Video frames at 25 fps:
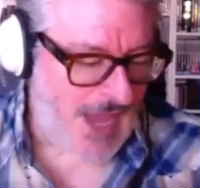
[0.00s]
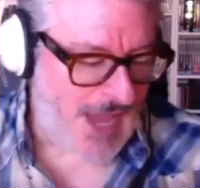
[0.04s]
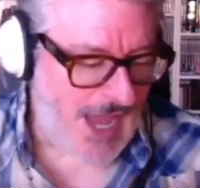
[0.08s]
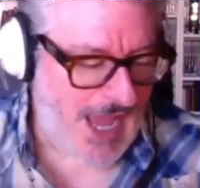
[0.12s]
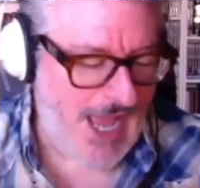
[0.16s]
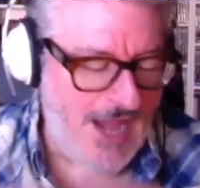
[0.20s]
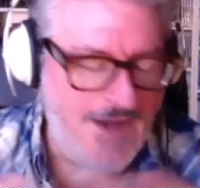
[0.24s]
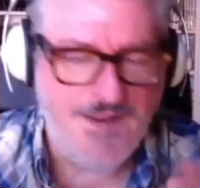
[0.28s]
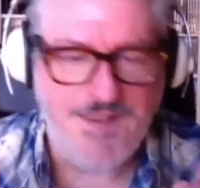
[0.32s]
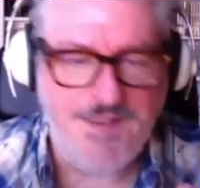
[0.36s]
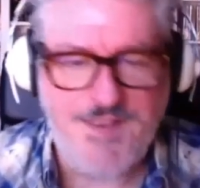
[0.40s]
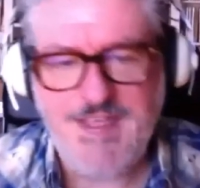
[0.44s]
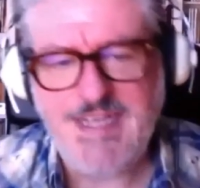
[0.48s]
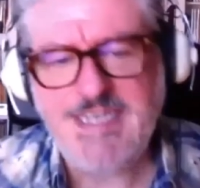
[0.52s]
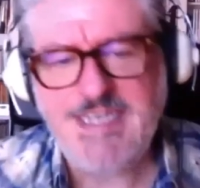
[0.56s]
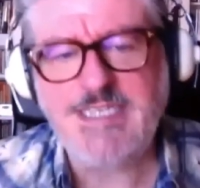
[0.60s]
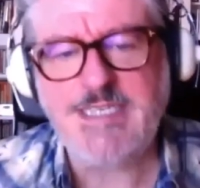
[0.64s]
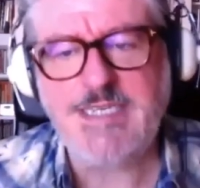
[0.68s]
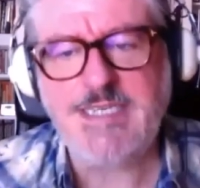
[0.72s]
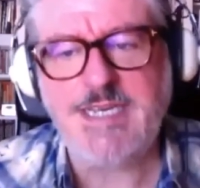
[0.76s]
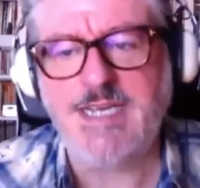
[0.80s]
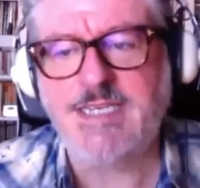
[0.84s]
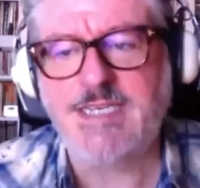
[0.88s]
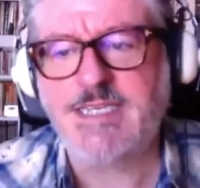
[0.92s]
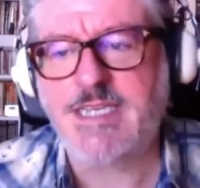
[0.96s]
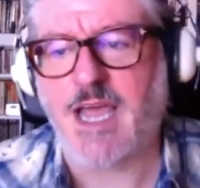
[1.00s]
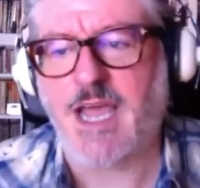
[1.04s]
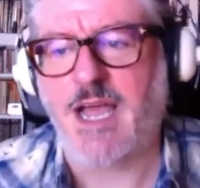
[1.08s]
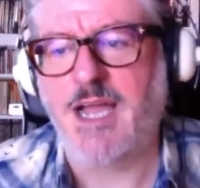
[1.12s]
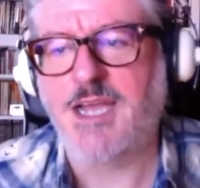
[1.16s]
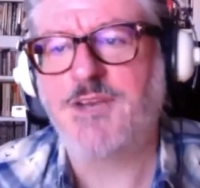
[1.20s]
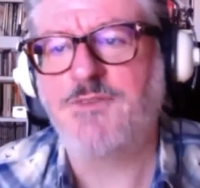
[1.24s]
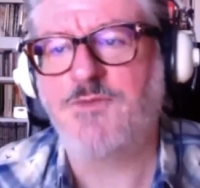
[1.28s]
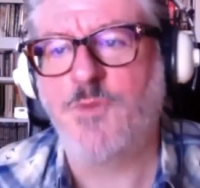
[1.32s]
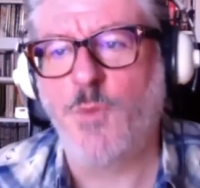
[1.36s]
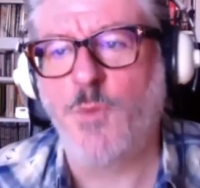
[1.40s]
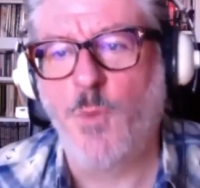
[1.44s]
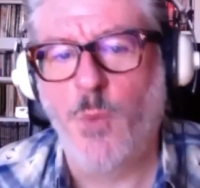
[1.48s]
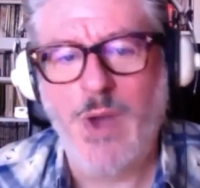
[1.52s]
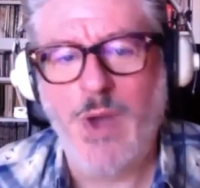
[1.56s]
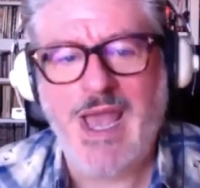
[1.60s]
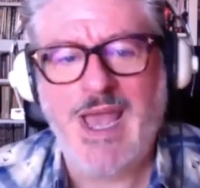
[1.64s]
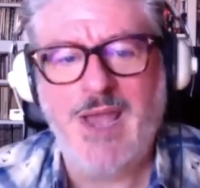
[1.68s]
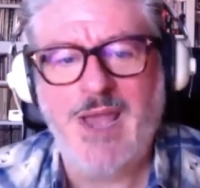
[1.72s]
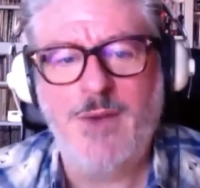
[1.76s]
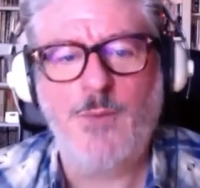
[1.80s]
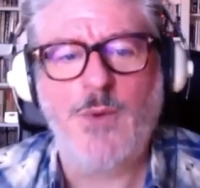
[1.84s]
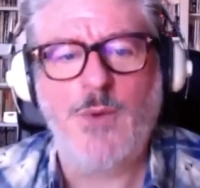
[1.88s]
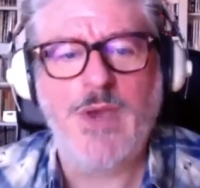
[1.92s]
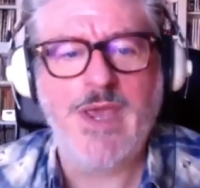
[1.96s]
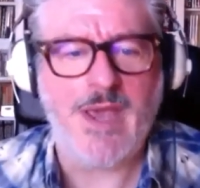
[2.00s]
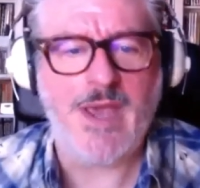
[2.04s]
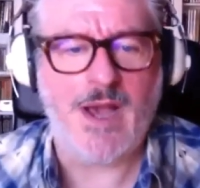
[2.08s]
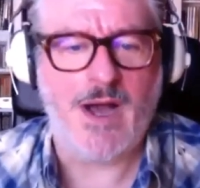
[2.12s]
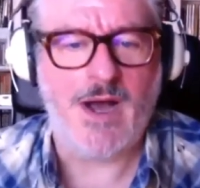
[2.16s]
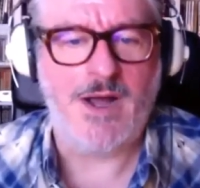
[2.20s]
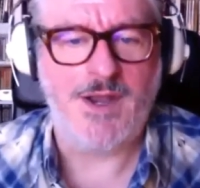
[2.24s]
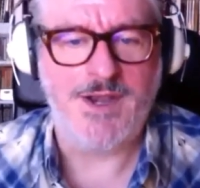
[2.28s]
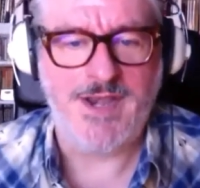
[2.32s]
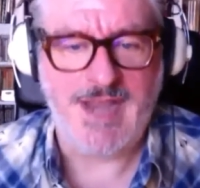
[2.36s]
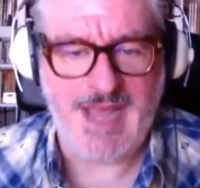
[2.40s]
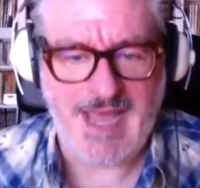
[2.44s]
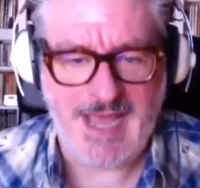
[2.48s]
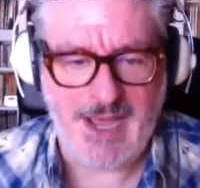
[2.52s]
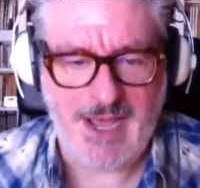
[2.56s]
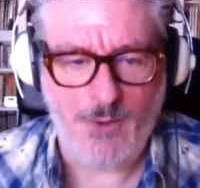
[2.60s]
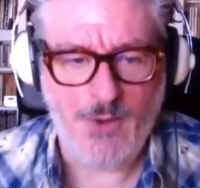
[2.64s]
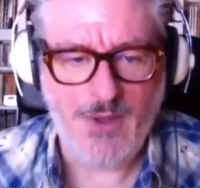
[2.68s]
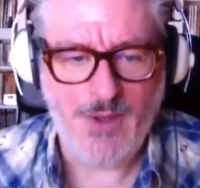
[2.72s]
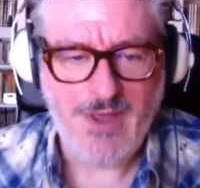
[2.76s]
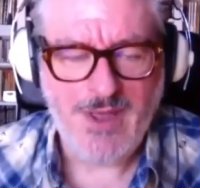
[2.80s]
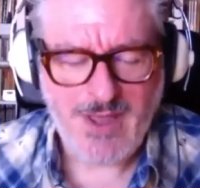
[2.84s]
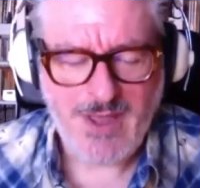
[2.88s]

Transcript: And this is kind of where we are now.